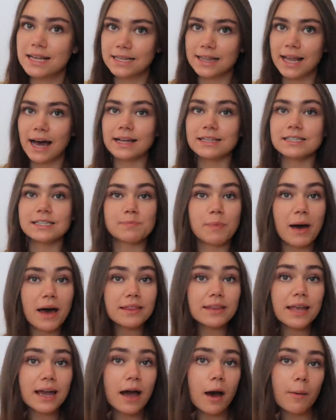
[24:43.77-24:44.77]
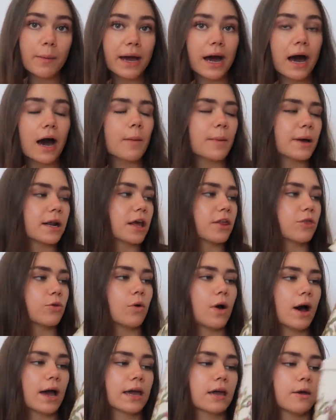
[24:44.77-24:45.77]
nan's birthday coming up, and I
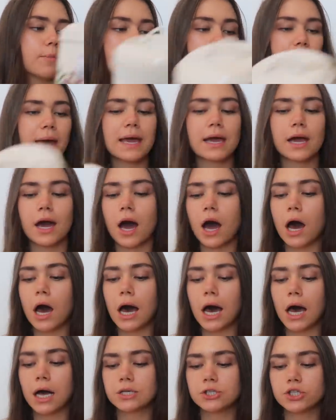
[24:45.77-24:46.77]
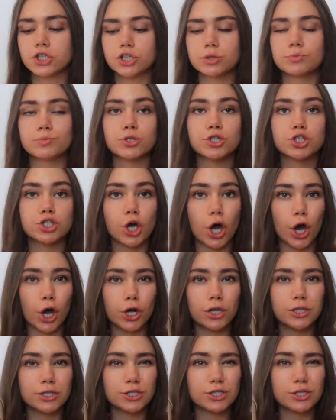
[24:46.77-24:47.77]
thought I could bake her some
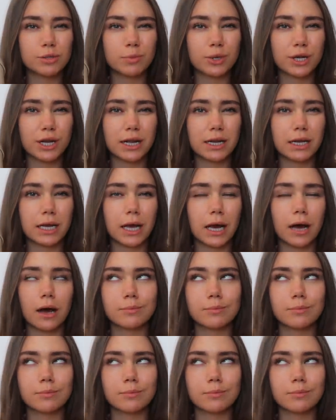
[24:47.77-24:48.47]
scones and put it in here.